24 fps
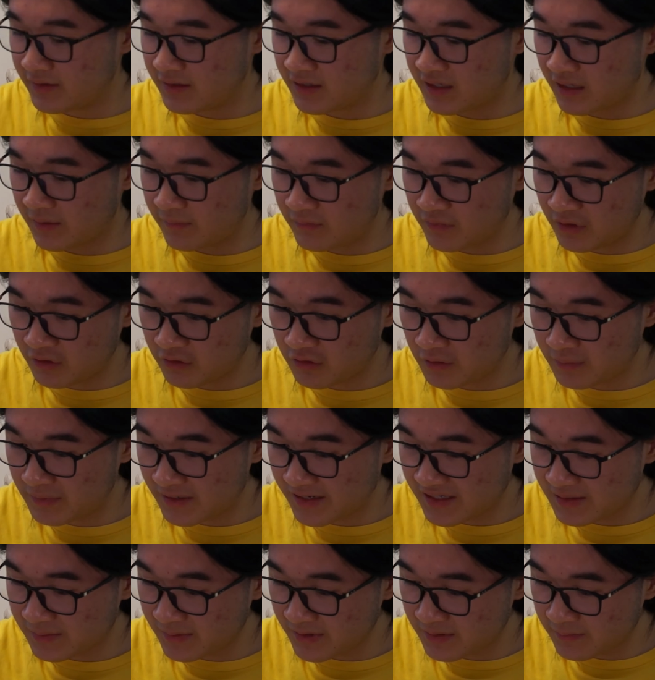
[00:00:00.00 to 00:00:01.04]
Dumb logo
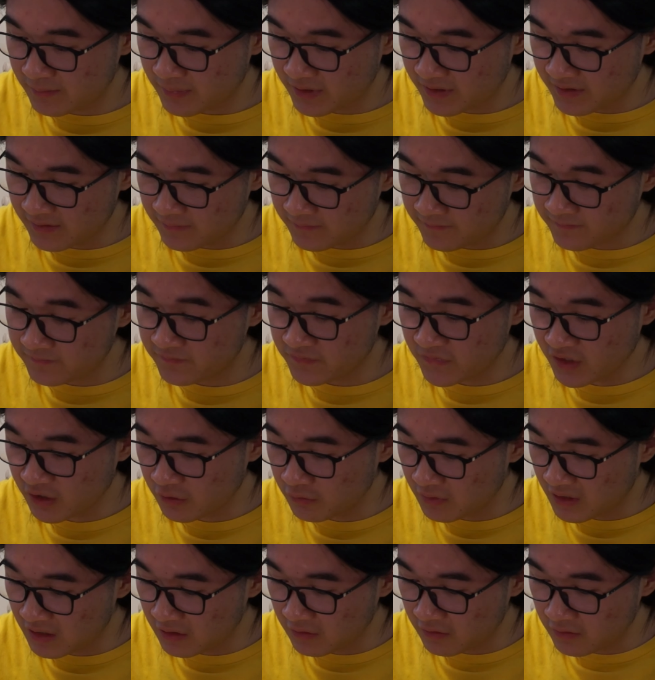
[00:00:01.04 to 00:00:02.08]
placement, but oh
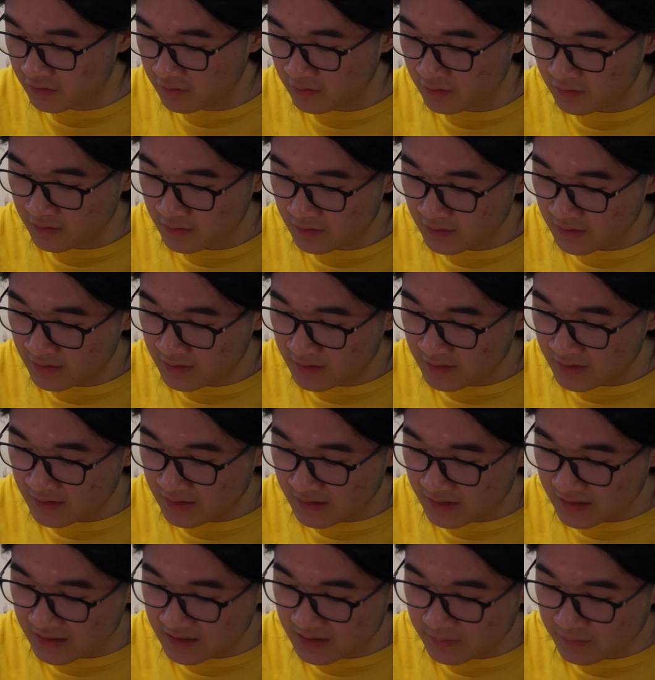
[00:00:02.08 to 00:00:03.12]
well.
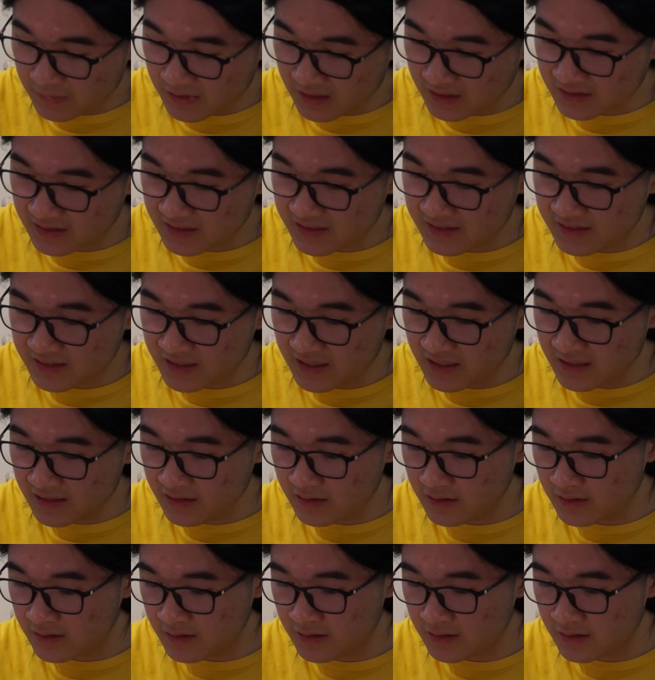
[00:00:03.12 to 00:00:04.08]
Let's plug this in,